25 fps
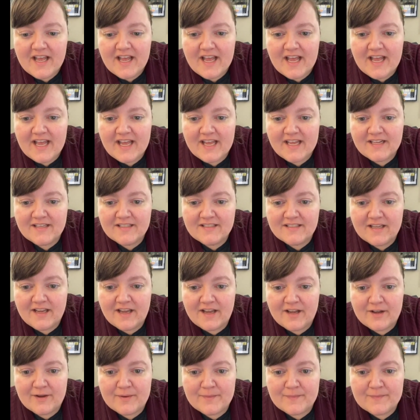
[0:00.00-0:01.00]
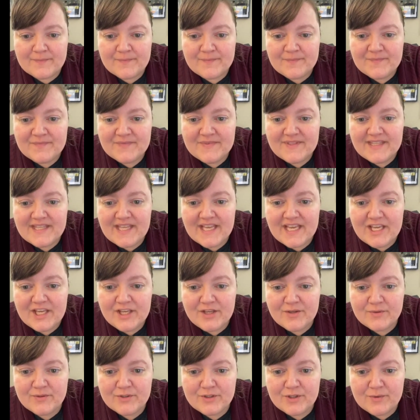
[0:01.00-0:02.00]
And thank
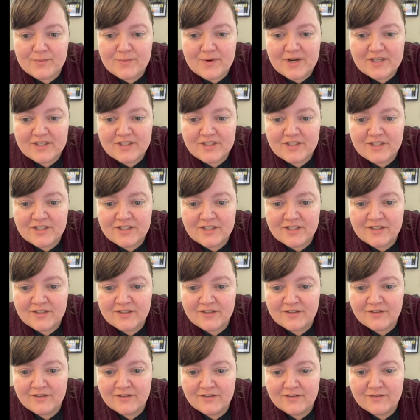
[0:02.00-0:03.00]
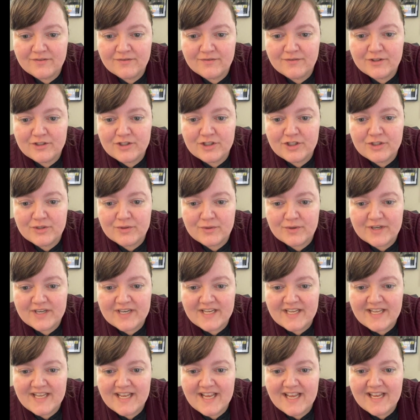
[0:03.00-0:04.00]
you so much for
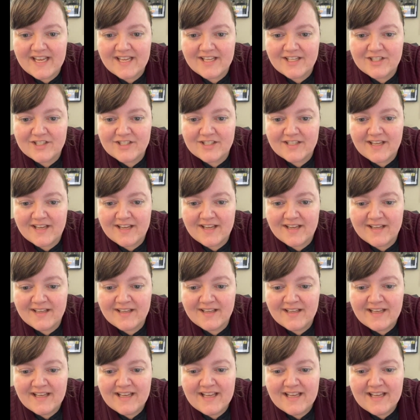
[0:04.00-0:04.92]
joining, Angela.